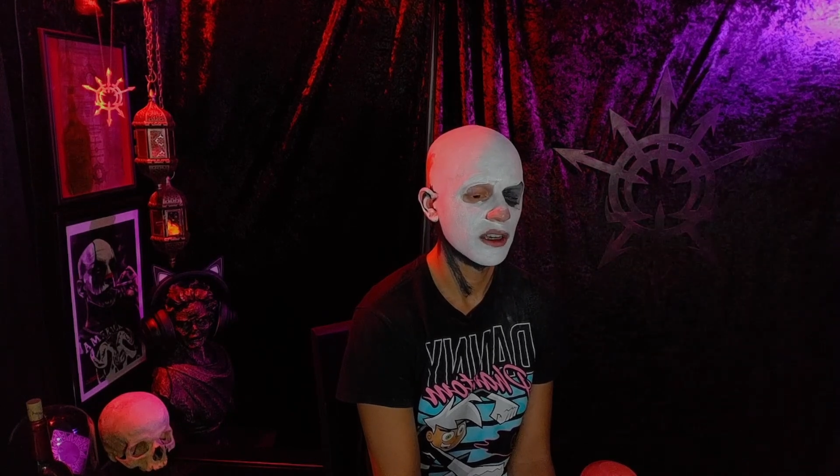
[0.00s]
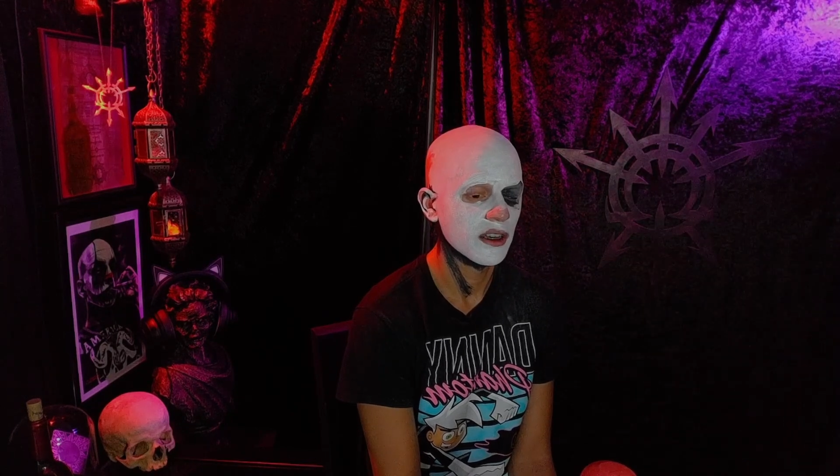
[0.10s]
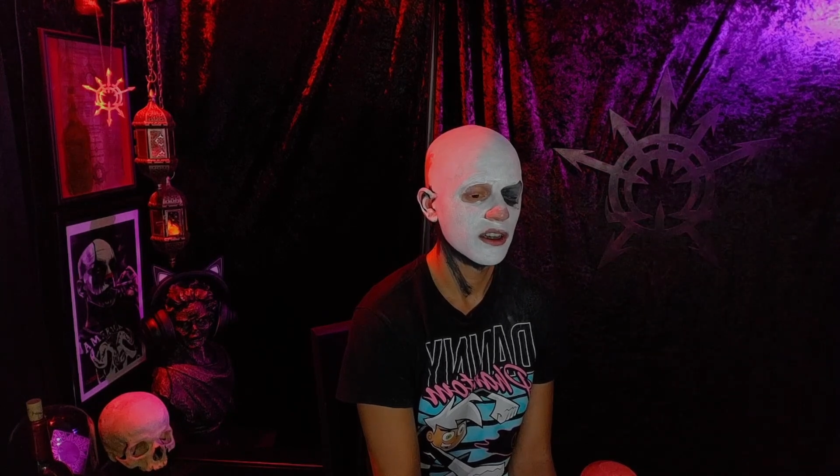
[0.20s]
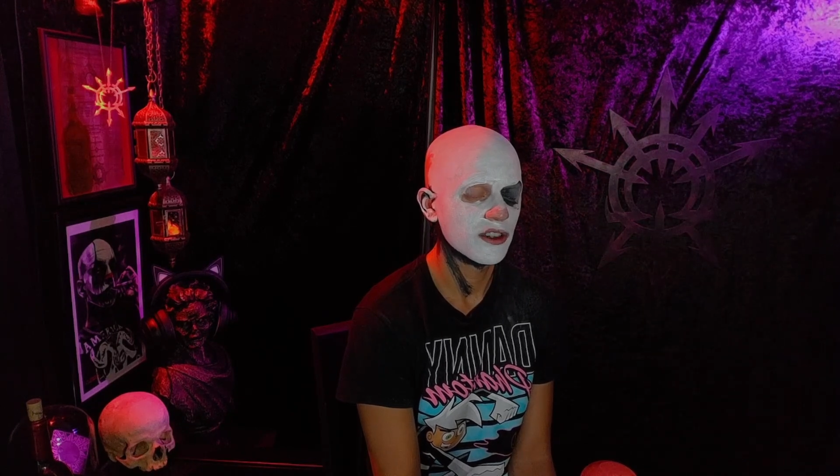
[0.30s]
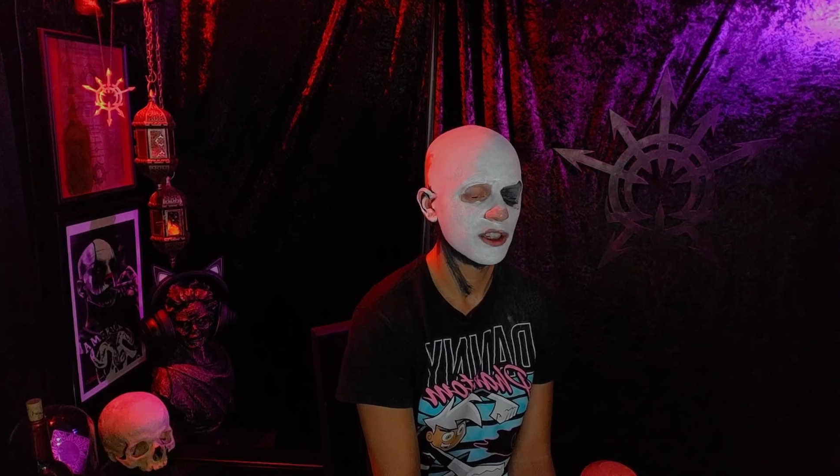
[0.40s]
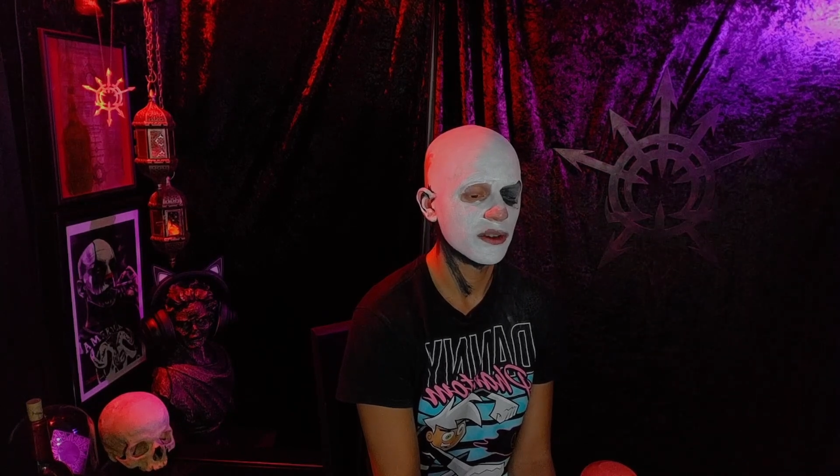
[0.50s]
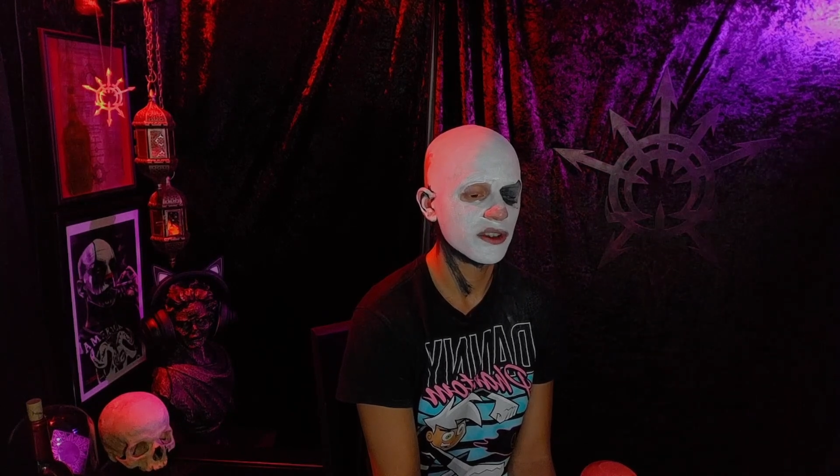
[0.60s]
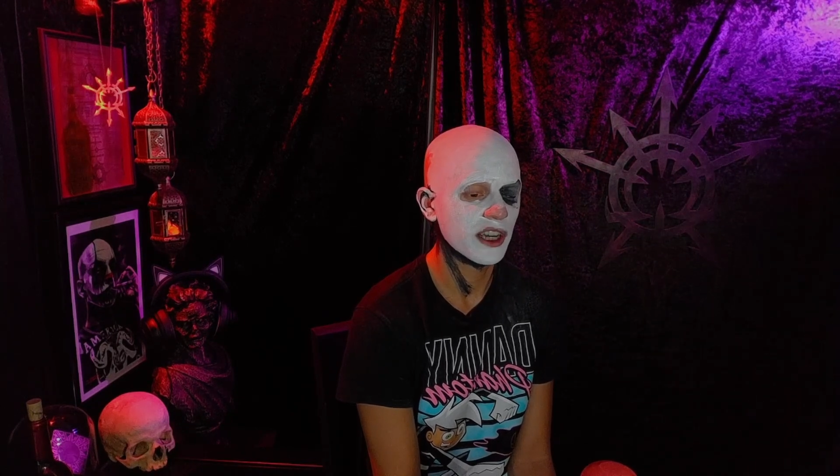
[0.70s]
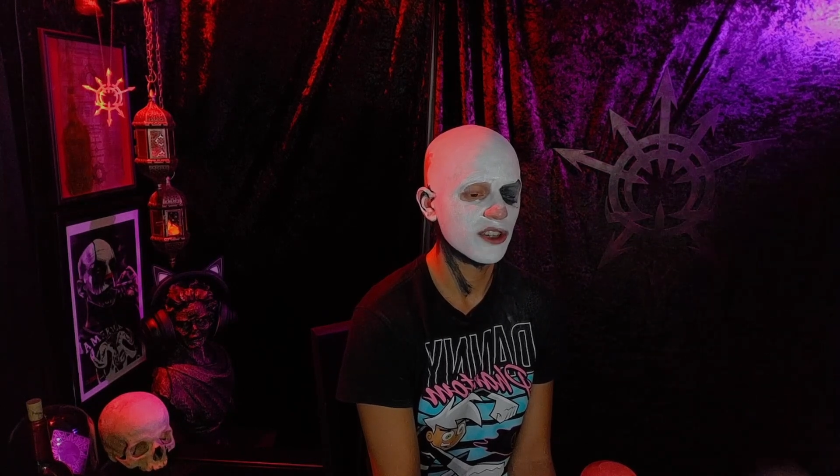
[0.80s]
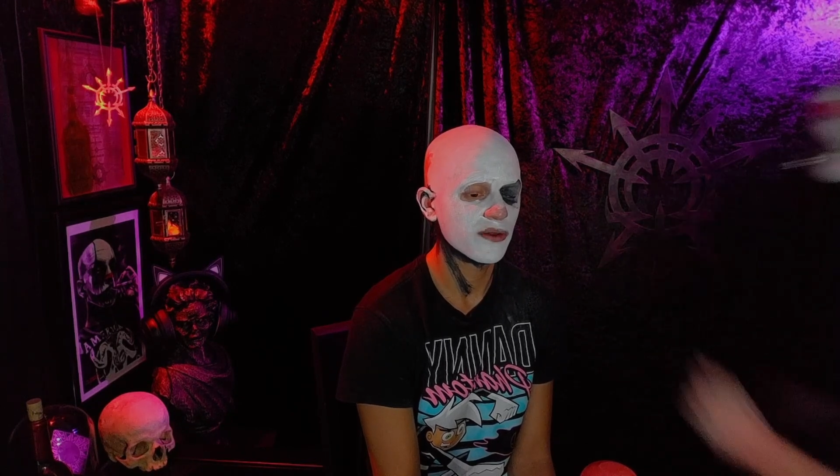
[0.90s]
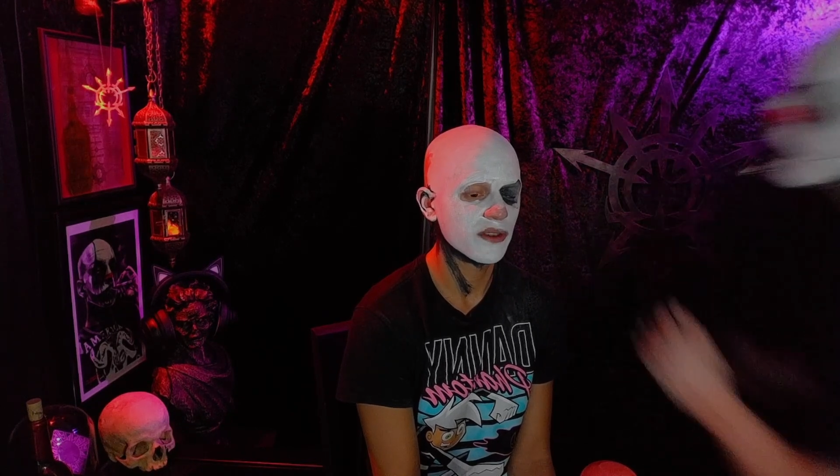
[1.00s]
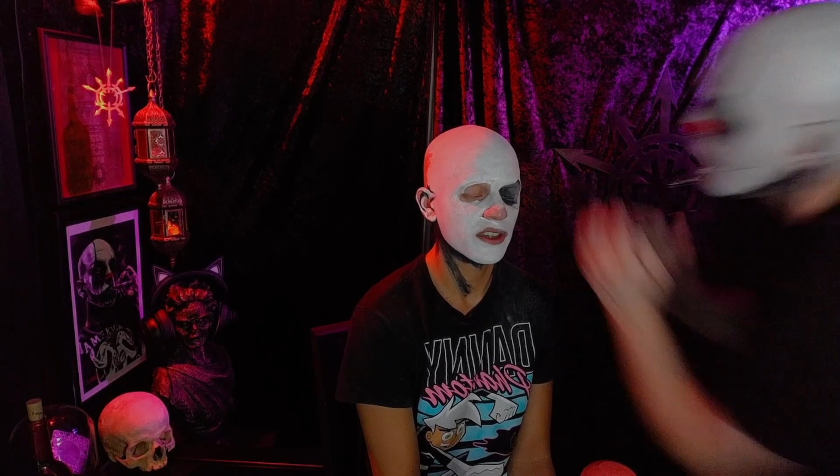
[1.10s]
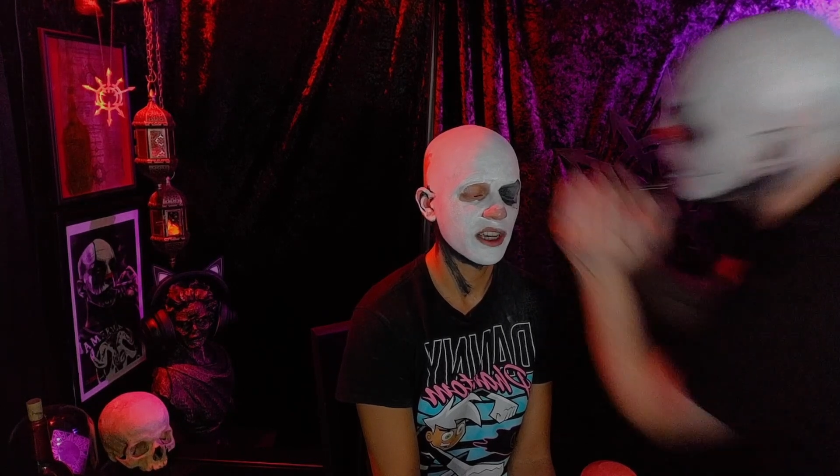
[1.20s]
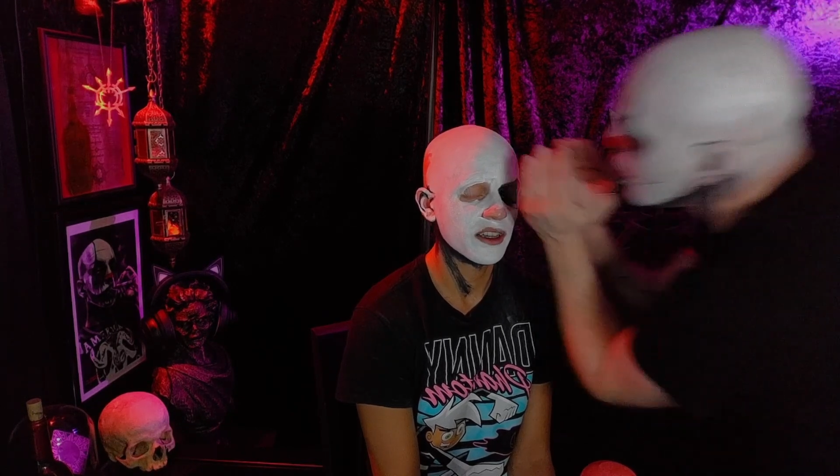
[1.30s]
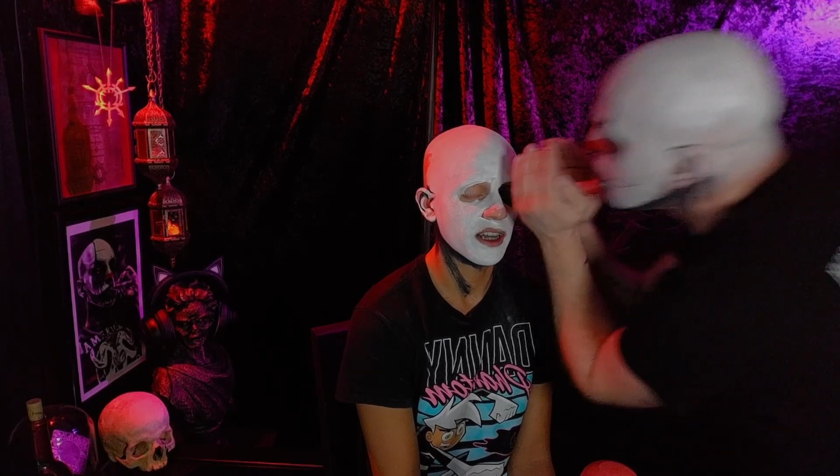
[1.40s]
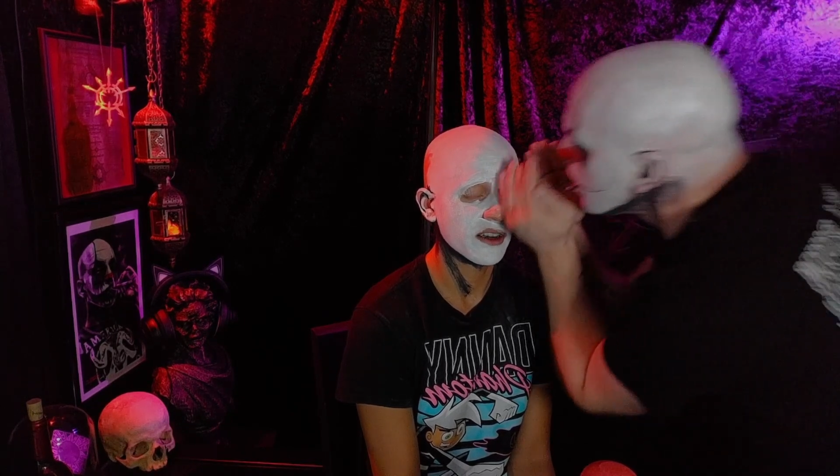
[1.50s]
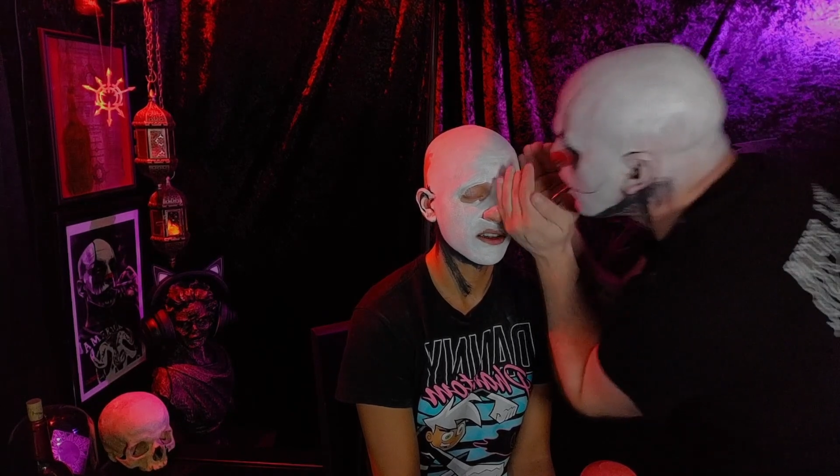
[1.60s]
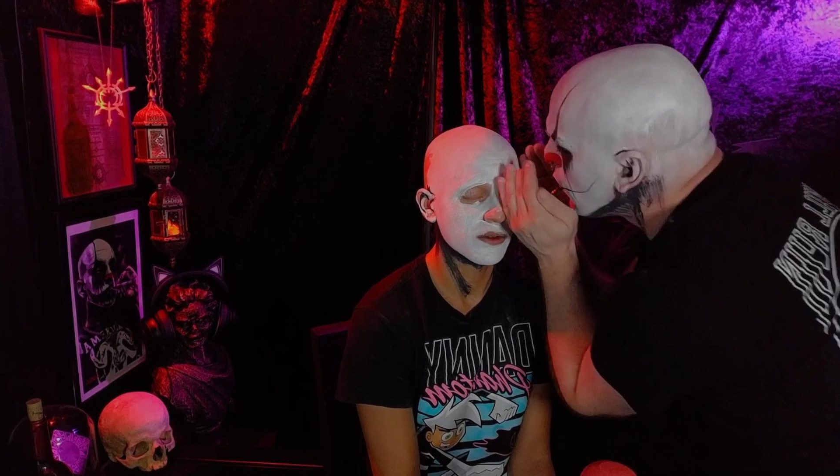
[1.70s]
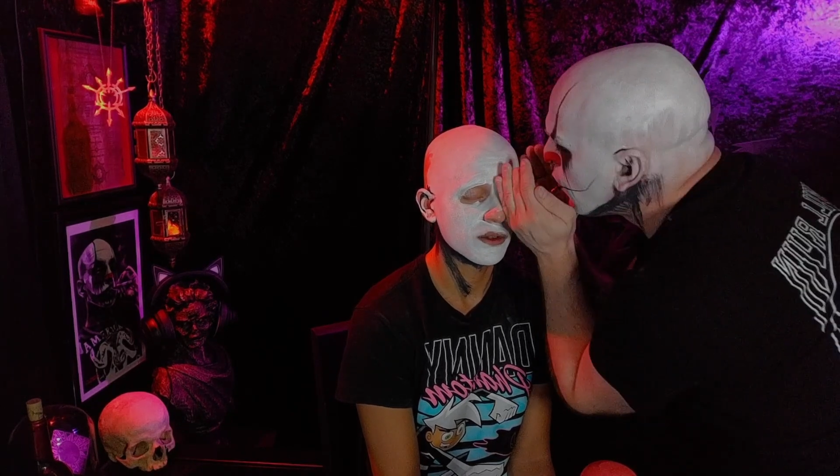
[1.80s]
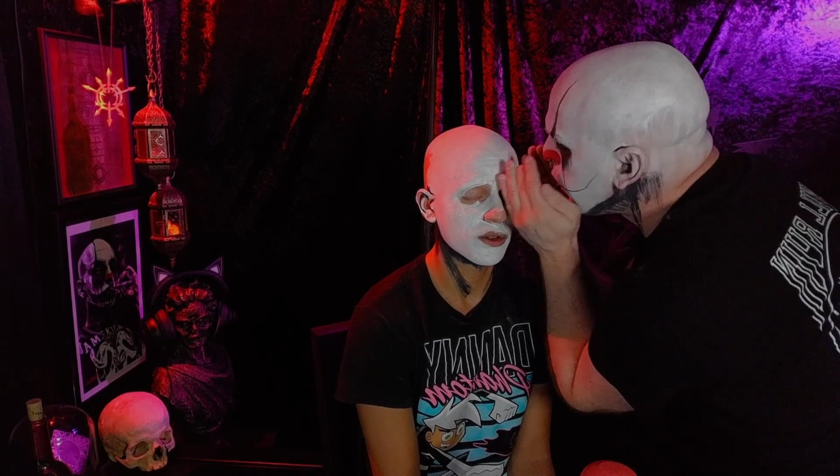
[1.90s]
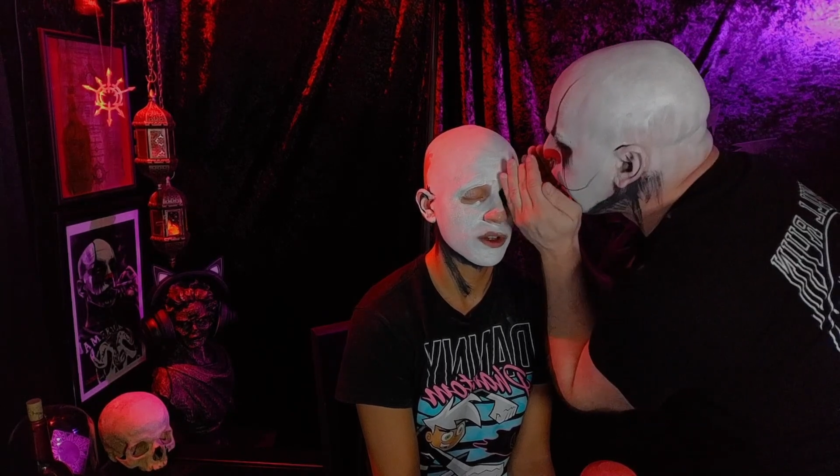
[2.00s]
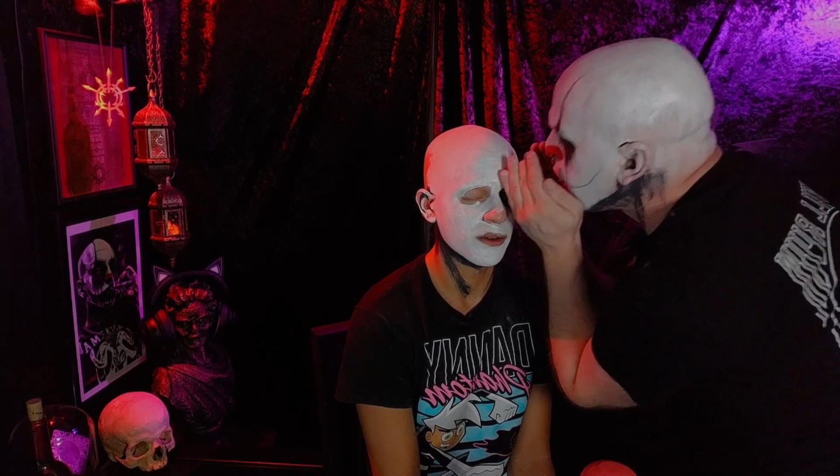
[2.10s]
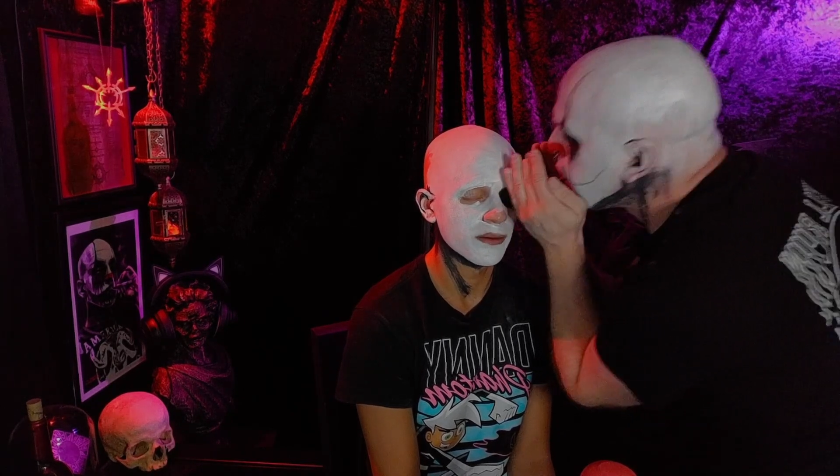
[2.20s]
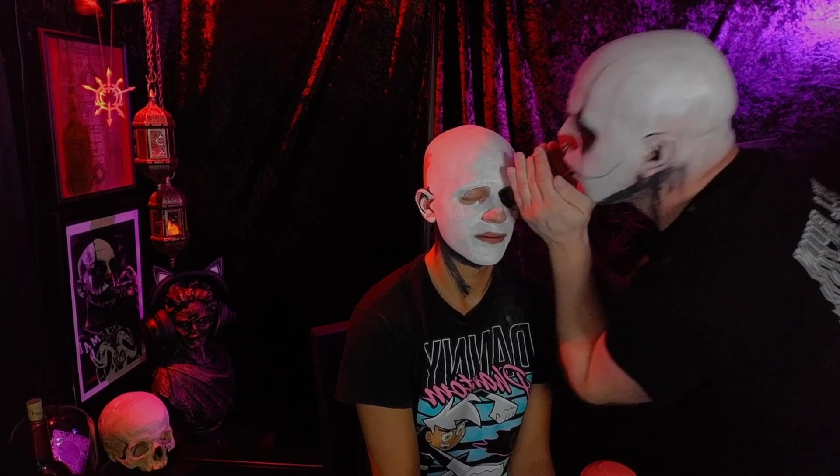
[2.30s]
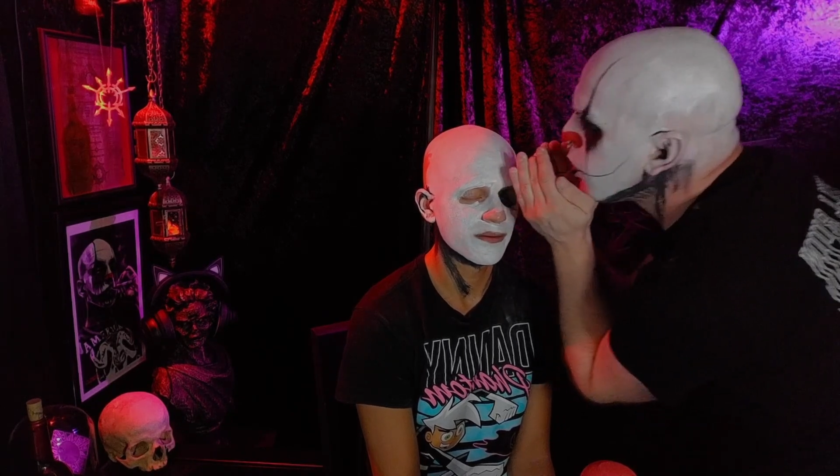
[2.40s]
And she was an angel for saying that because it was true,